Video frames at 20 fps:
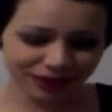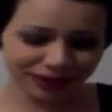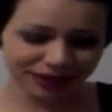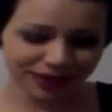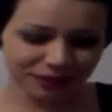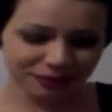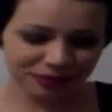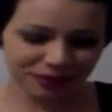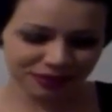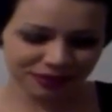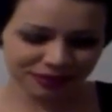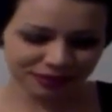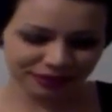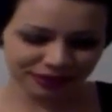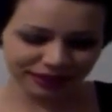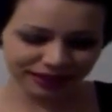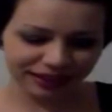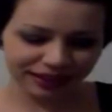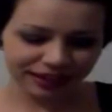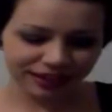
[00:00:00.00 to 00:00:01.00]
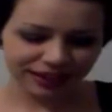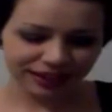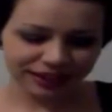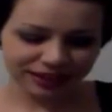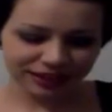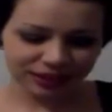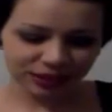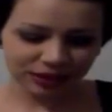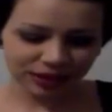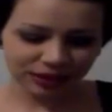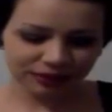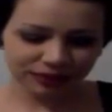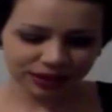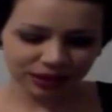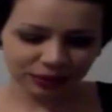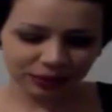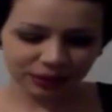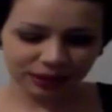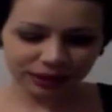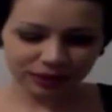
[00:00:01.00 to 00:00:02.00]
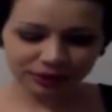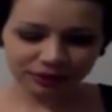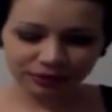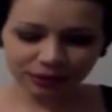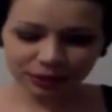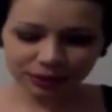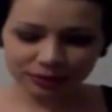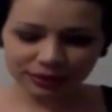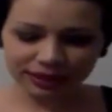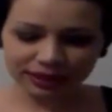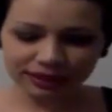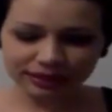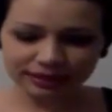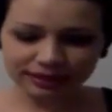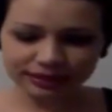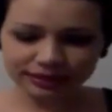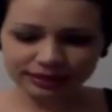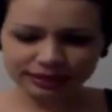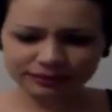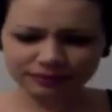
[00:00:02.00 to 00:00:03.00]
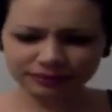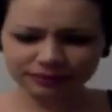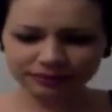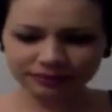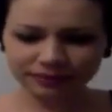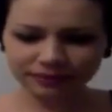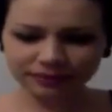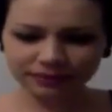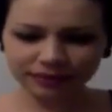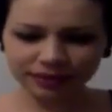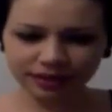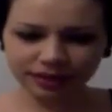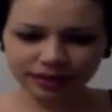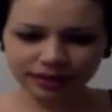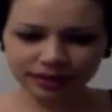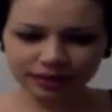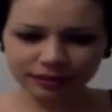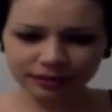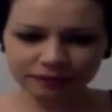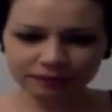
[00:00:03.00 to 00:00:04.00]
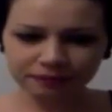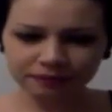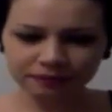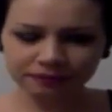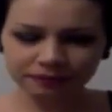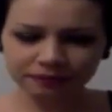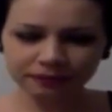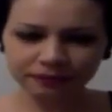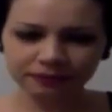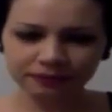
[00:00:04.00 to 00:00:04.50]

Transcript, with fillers: Alright, number three. Do you have any weird phobias? Um,